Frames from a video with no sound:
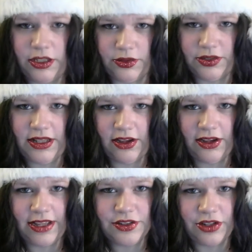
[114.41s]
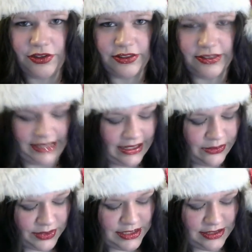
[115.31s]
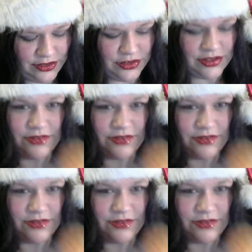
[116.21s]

using the Archangel Oracle deck, which has just